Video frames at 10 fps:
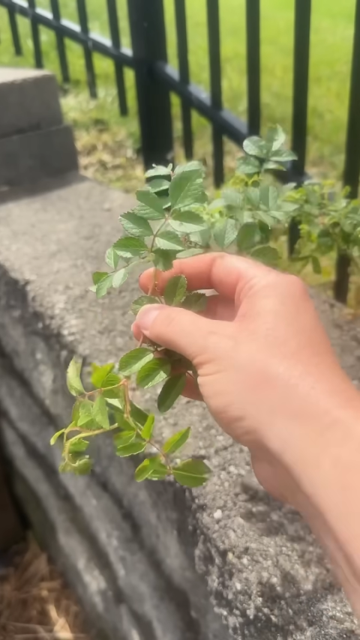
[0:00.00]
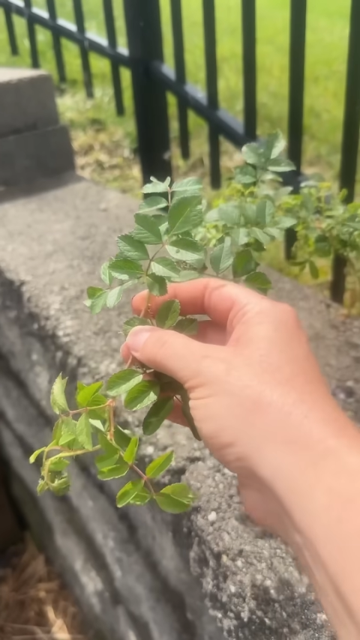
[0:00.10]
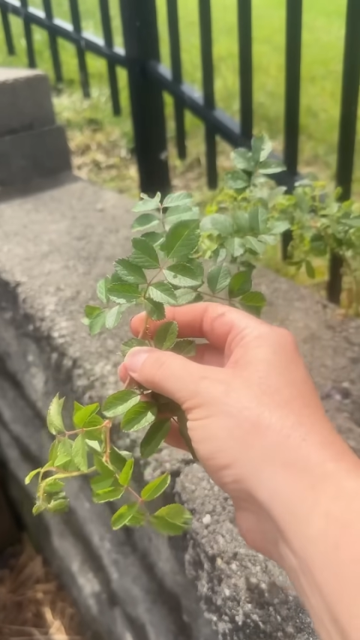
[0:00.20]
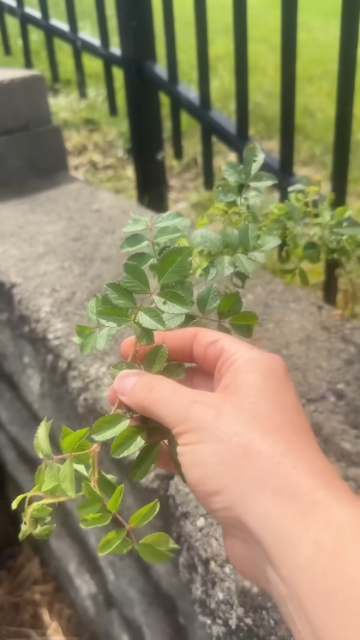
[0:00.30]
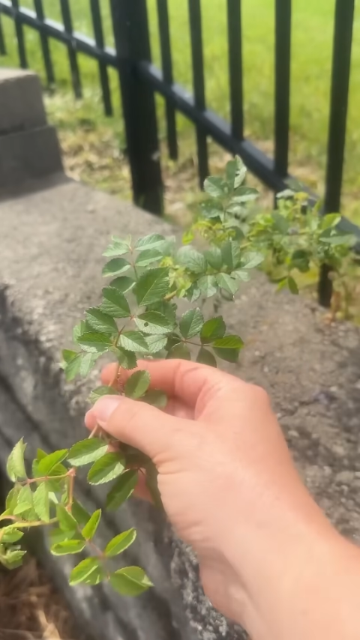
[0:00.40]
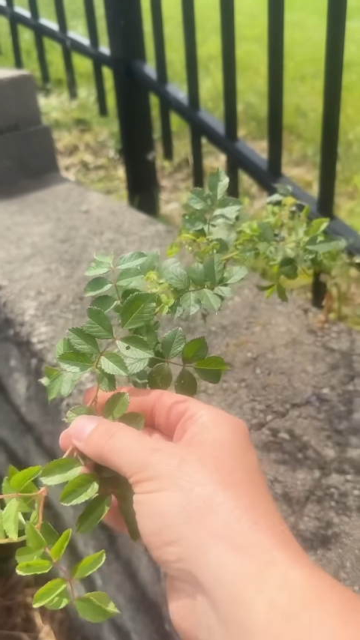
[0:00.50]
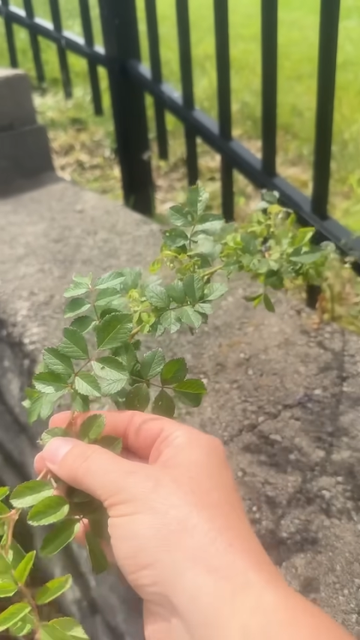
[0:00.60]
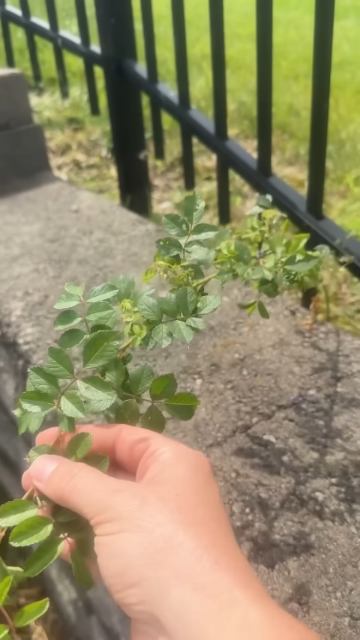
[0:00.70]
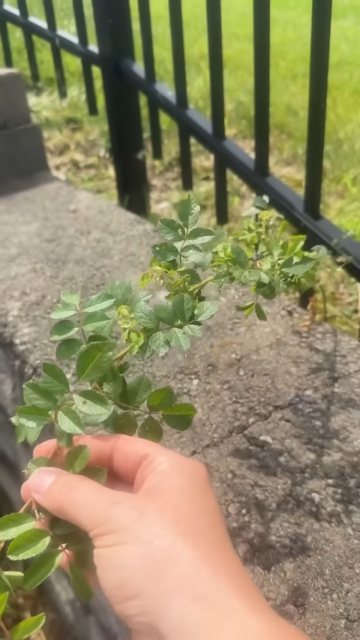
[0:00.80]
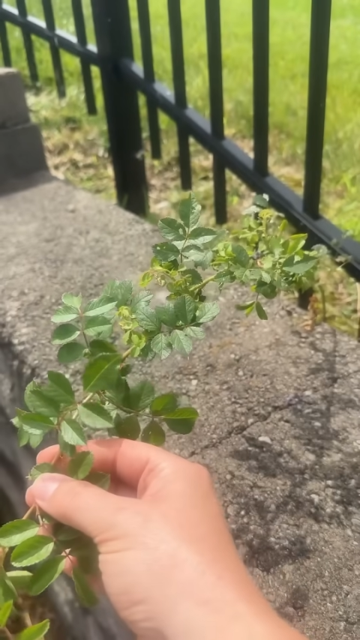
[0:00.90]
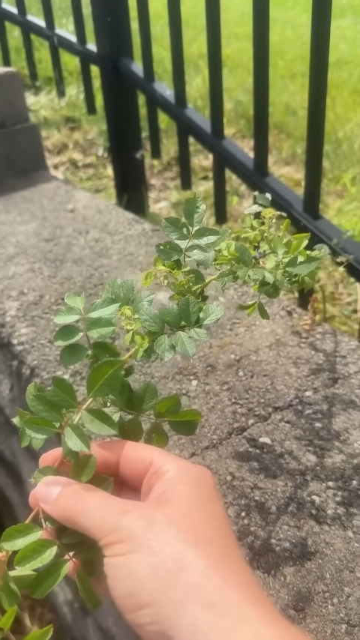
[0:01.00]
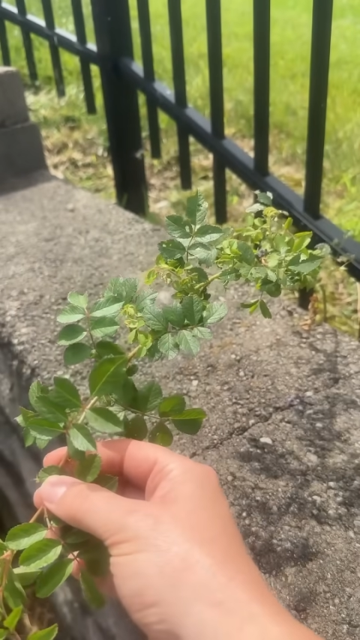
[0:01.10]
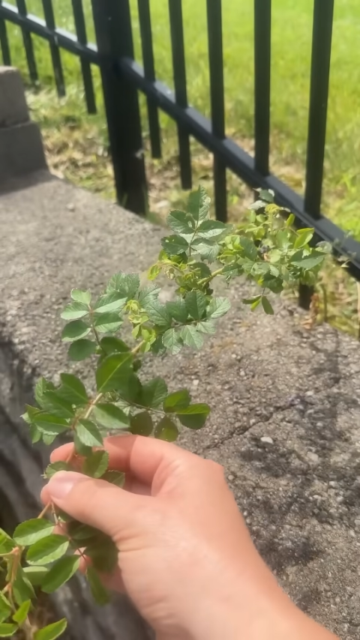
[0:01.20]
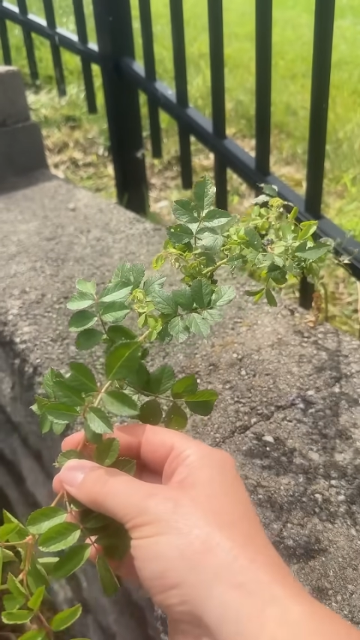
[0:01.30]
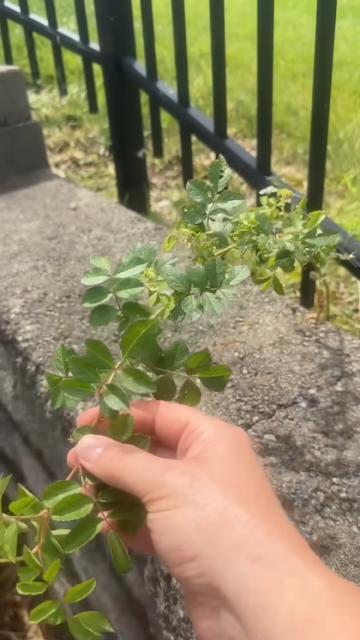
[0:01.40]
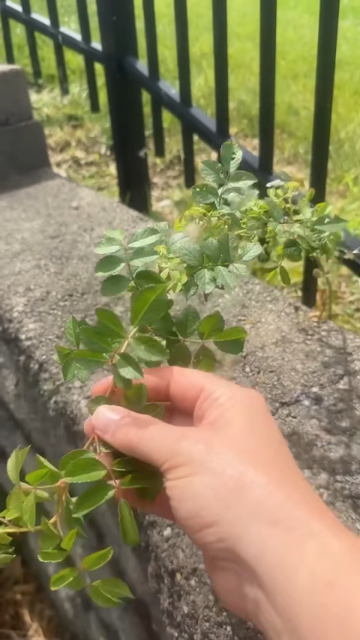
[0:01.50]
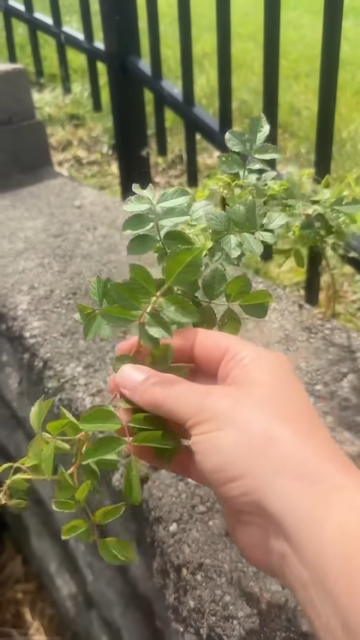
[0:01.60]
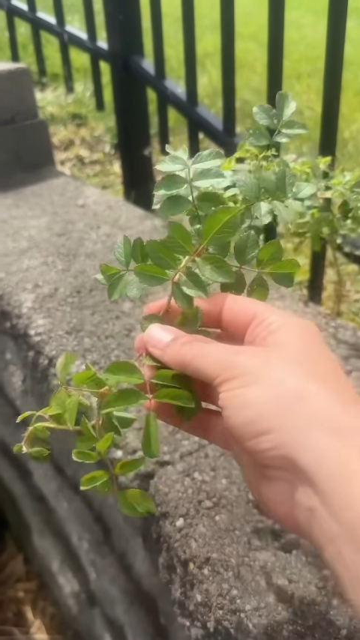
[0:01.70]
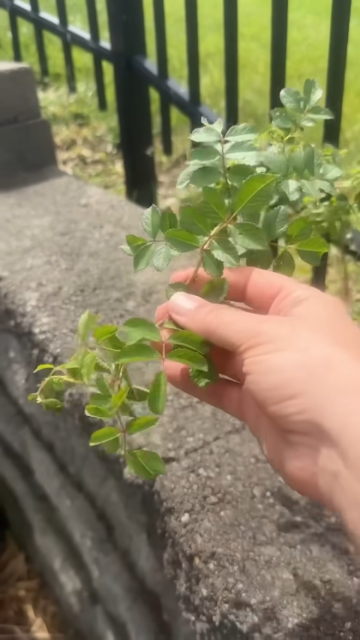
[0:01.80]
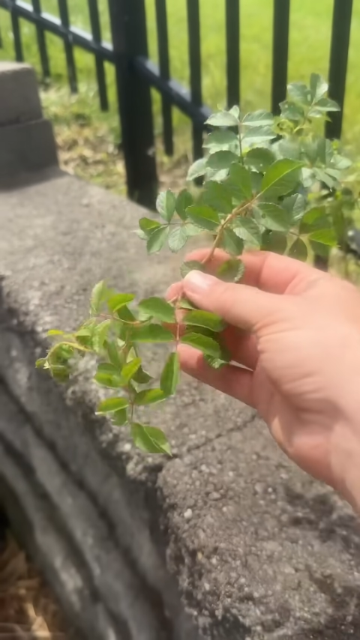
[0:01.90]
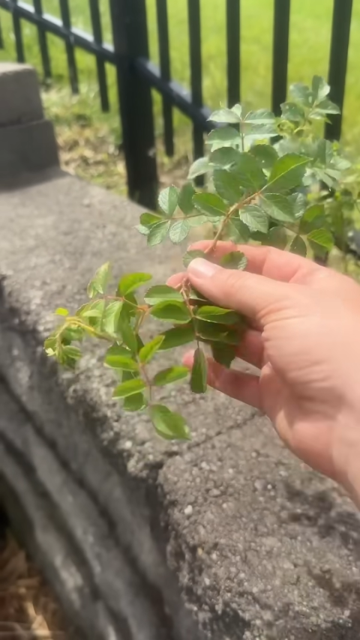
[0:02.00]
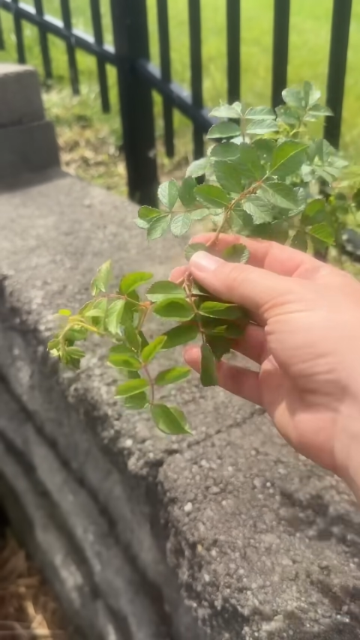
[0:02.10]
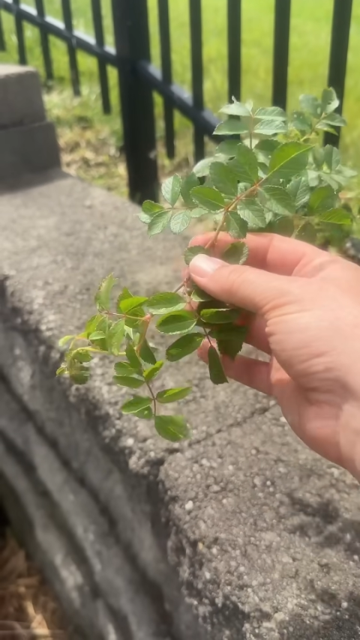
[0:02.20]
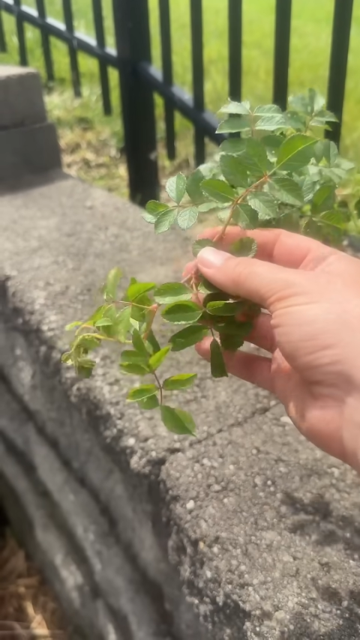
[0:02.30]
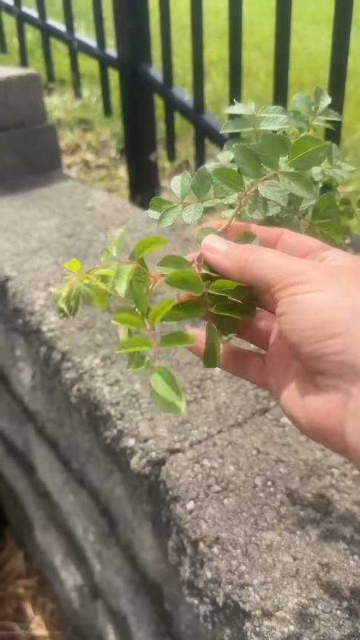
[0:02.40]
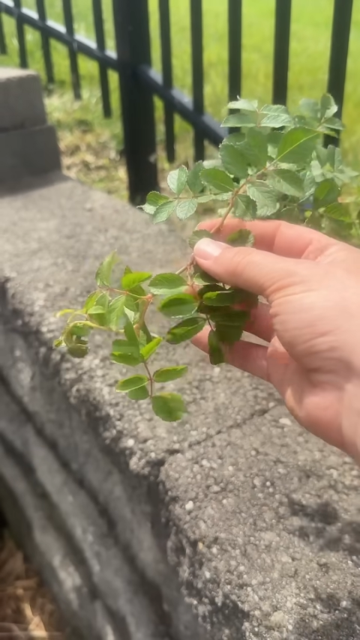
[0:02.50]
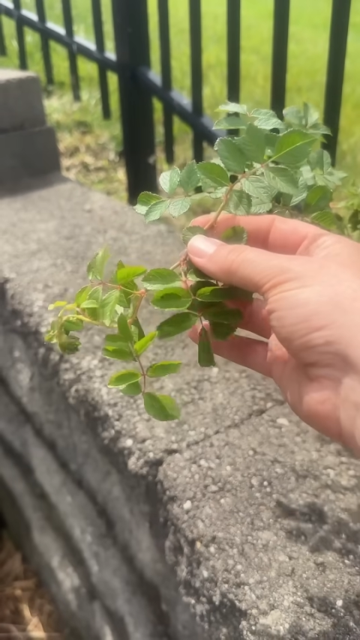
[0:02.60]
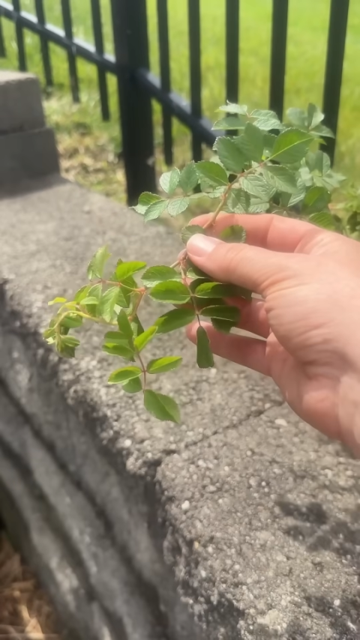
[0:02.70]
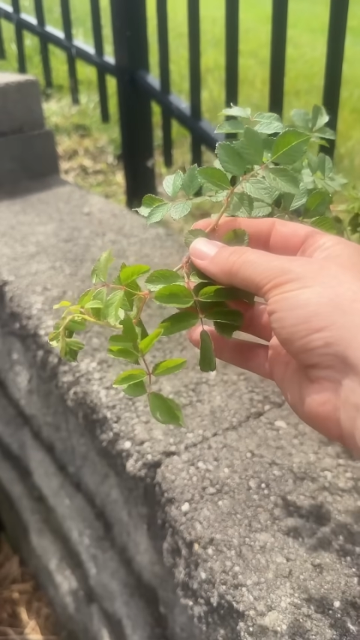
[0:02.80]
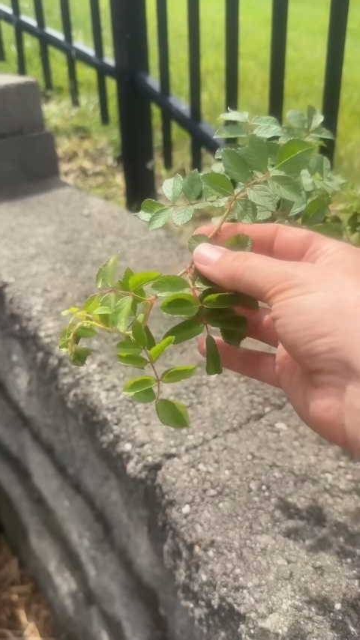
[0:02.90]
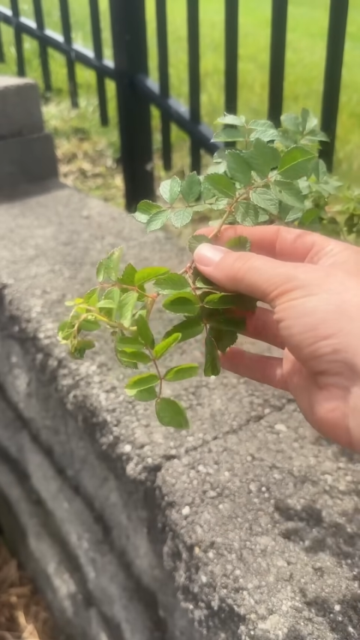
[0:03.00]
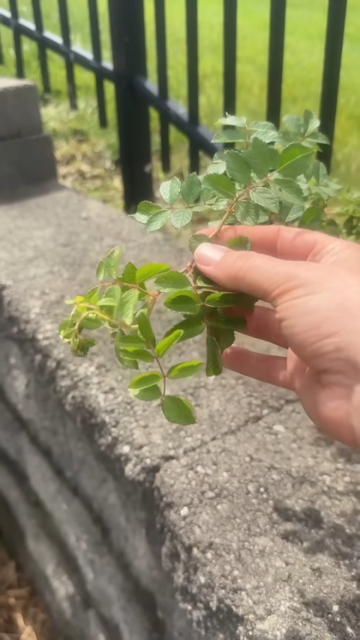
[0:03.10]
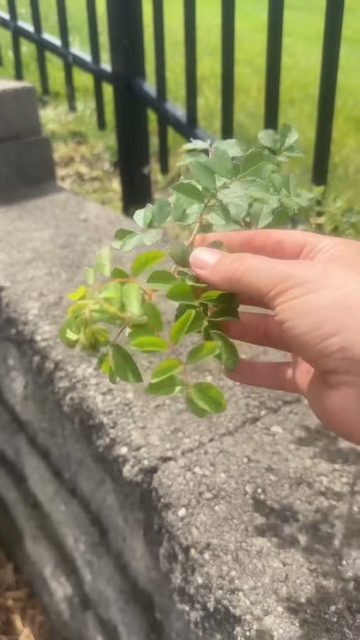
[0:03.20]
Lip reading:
(no speaker visible)